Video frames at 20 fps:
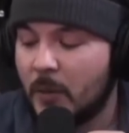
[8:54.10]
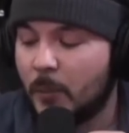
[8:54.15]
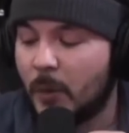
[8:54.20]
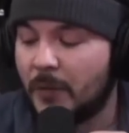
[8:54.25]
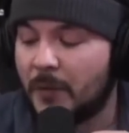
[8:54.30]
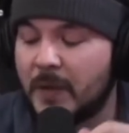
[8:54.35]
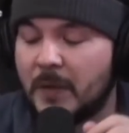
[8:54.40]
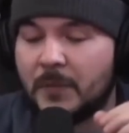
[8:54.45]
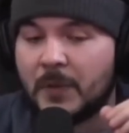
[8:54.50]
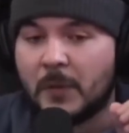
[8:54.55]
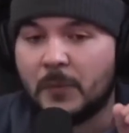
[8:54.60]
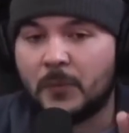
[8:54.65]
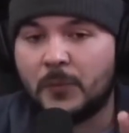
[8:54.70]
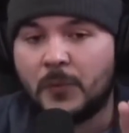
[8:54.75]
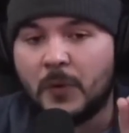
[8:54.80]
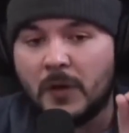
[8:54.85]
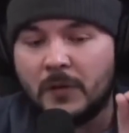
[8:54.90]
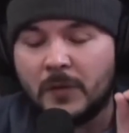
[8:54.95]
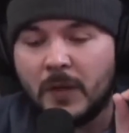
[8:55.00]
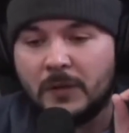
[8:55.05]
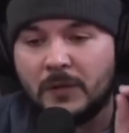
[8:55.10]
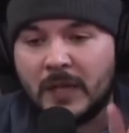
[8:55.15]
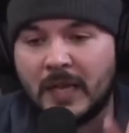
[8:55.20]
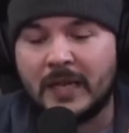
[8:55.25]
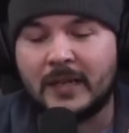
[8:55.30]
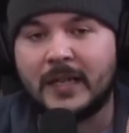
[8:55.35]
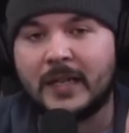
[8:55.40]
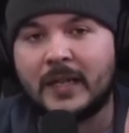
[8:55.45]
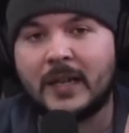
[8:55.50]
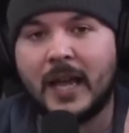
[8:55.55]
But the
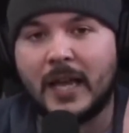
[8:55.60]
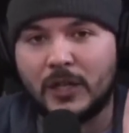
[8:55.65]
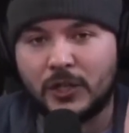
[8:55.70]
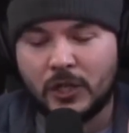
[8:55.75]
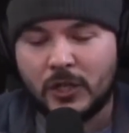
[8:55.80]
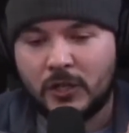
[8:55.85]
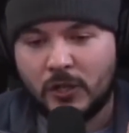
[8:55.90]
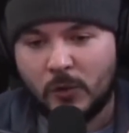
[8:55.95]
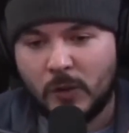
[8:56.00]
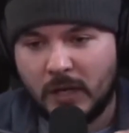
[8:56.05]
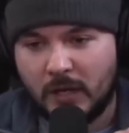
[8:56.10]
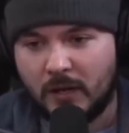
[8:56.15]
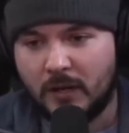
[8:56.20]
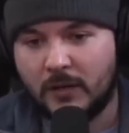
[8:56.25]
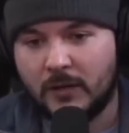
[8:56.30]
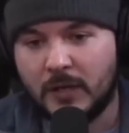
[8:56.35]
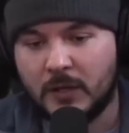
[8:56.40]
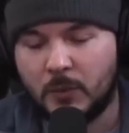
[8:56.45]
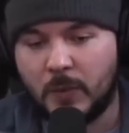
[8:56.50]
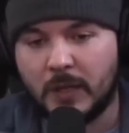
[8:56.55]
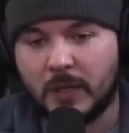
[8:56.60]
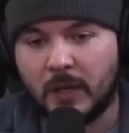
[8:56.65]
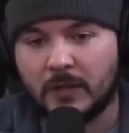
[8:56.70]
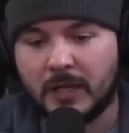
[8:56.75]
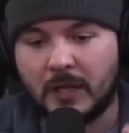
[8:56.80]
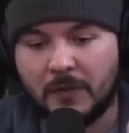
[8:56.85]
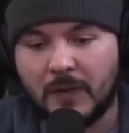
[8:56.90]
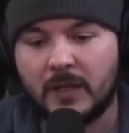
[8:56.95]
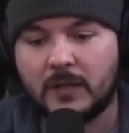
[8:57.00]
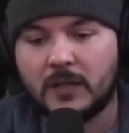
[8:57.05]
indignation you hear is because
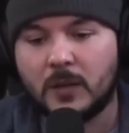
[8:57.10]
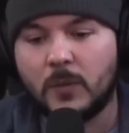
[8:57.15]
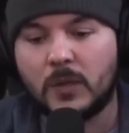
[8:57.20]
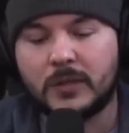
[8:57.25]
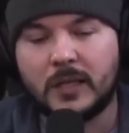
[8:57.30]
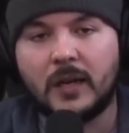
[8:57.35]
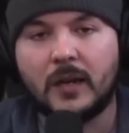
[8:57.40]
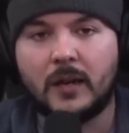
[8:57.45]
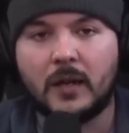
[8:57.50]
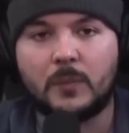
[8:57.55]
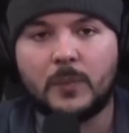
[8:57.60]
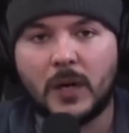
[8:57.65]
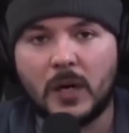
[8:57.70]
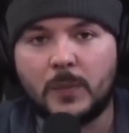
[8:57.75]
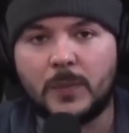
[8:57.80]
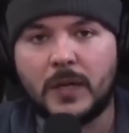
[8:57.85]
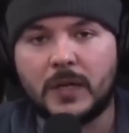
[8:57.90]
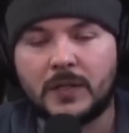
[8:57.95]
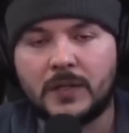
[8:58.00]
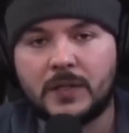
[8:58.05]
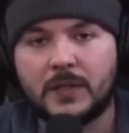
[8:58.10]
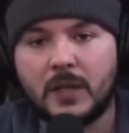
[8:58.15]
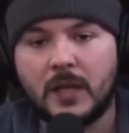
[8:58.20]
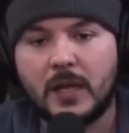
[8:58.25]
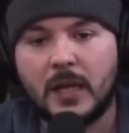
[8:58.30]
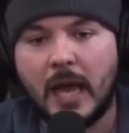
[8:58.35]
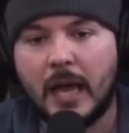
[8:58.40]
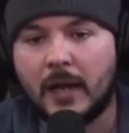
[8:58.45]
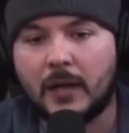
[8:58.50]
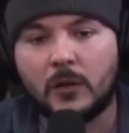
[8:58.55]
I think someone did it on purpose.
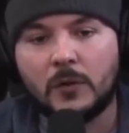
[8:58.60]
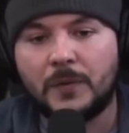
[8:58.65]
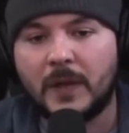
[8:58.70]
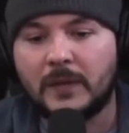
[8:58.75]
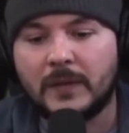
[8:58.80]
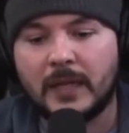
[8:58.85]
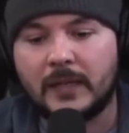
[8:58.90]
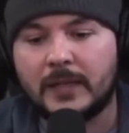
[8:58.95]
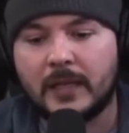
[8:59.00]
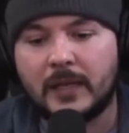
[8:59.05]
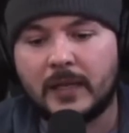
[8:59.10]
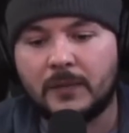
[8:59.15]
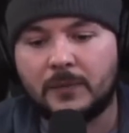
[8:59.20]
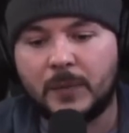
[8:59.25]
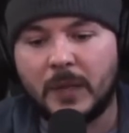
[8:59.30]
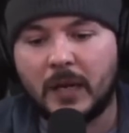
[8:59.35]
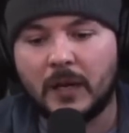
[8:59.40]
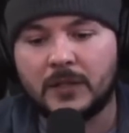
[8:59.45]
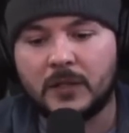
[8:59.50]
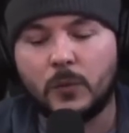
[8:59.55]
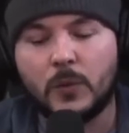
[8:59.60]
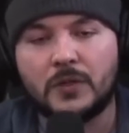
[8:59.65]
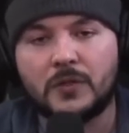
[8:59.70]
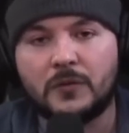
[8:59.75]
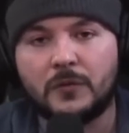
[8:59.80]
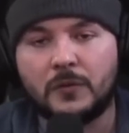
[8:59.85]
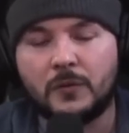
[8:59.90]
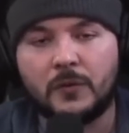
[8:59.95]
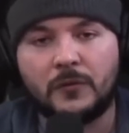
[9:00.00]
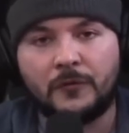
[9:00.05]
And I don't think they did it because it
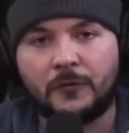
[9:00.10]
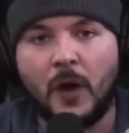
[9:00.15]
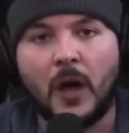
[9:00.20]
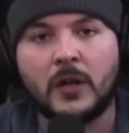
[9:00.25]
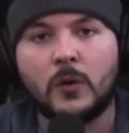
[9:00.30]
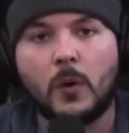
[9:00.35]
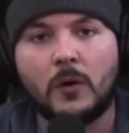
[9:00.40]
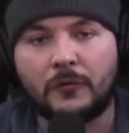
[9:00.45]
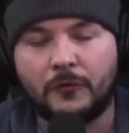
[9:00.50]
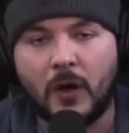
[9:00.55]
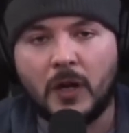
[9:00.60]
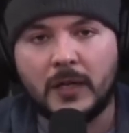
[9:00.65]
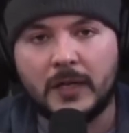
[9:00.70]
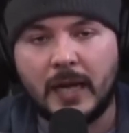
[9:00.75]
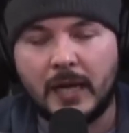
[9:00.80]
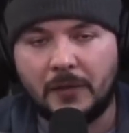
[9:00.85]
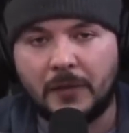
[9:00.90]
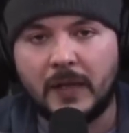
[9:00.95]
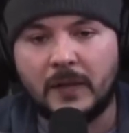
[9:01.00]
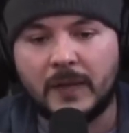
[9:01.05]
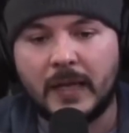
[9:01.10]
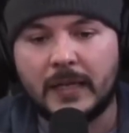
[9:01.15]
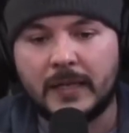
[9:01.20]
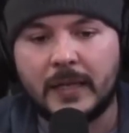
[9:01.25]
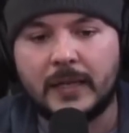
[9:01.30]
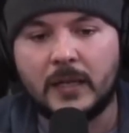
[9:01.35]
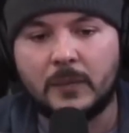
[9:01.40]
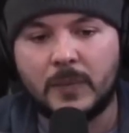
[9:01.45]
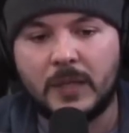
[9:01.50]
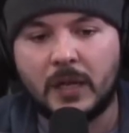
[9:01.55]
was fun or funny. I think they
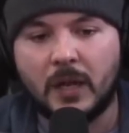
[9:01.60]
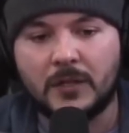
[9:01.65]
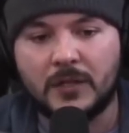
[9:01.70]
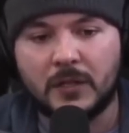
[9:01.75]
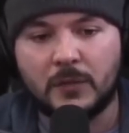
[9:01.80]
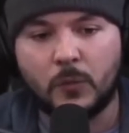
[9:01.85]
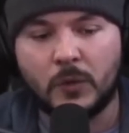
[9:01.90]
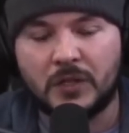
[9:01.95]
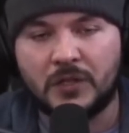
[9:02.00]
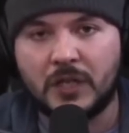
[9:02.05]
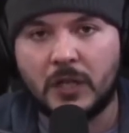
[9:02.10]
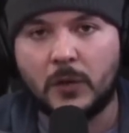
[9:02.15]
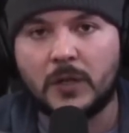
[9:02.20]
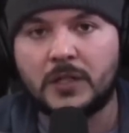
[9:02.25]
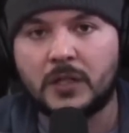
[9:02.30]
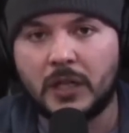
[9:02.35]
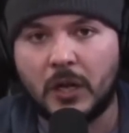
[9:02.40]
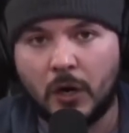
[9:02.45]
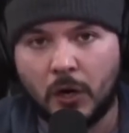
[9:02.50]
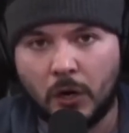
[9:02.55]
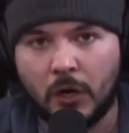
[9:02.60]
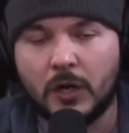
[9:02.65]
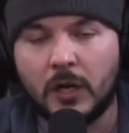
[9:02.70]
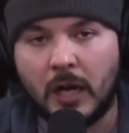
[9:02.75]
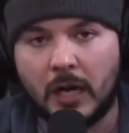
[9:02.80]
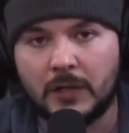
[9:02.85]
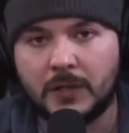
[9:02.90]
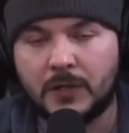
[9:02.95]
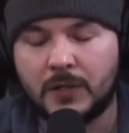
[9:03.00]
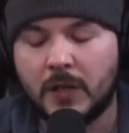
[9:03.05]
did it because it would seriously hurt
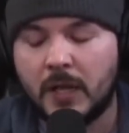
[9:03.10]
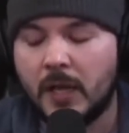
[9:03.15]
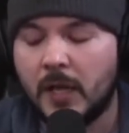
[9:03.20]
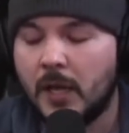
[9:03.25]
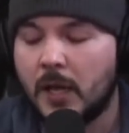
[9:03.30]
us.